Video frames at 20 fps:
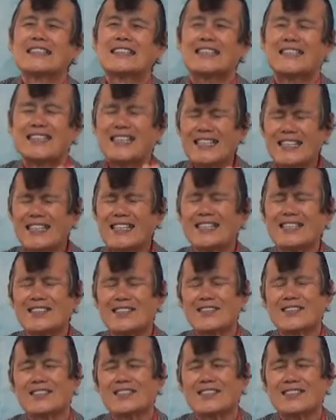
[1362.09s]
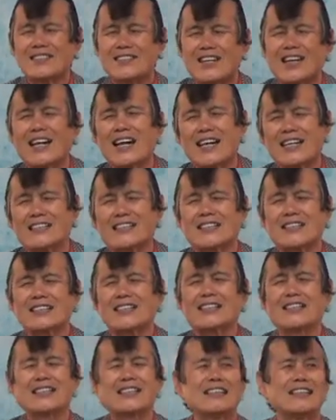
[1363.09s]
Jesus Christ.
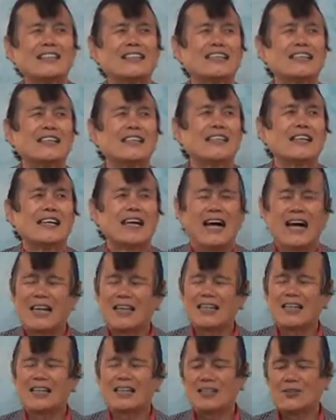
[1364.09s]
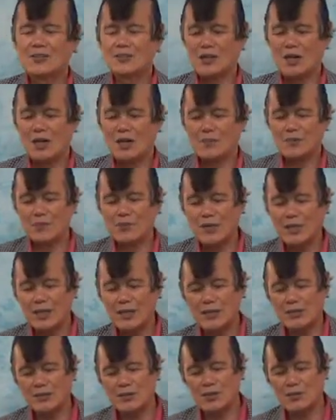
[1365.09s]
Hallelujah,
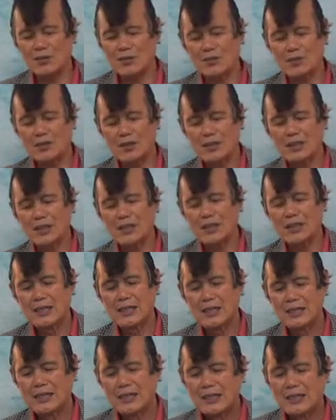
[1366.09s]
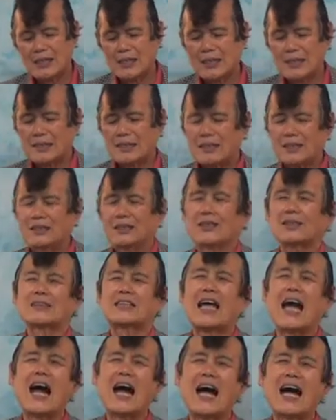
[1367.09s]
pray the Lord. The
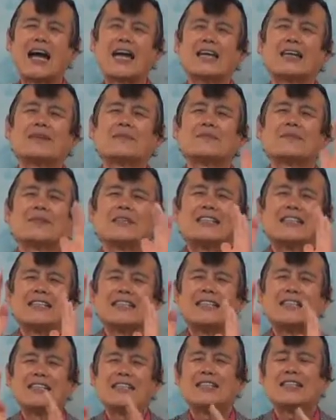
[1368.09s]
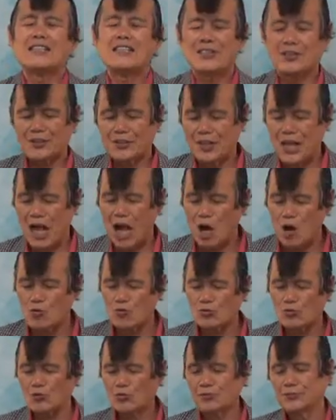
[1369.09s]
time is
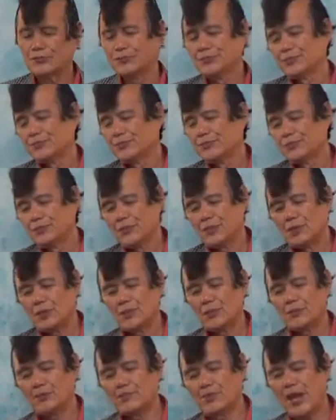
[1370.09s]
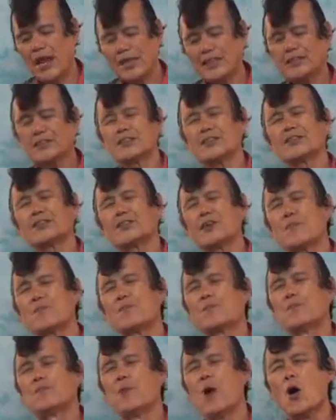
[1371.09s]
now to break the
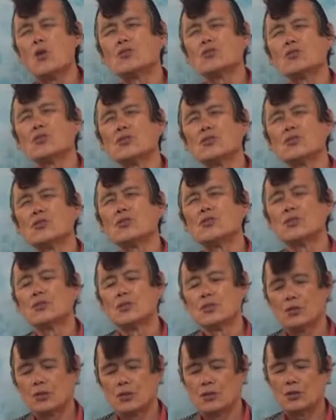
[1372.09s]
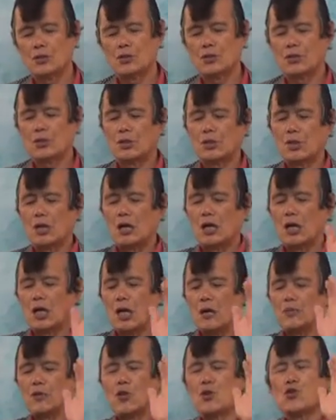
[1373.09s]
bonds
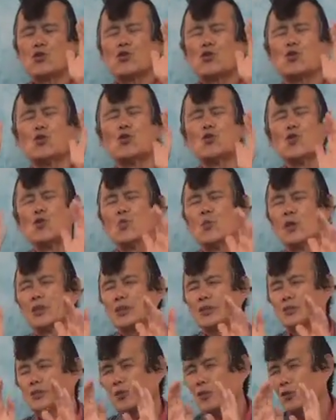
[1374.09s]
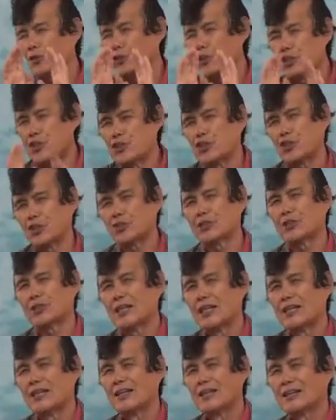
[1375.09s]
of the human tradition.
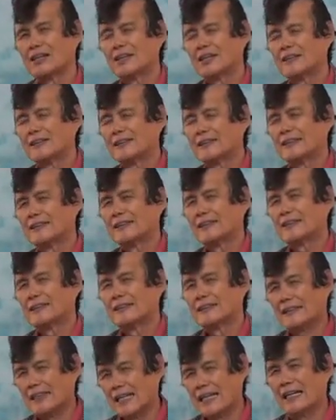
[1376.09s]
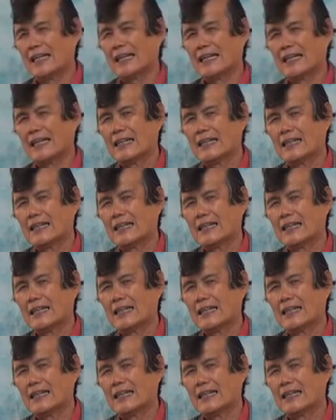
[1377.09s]
Yeah,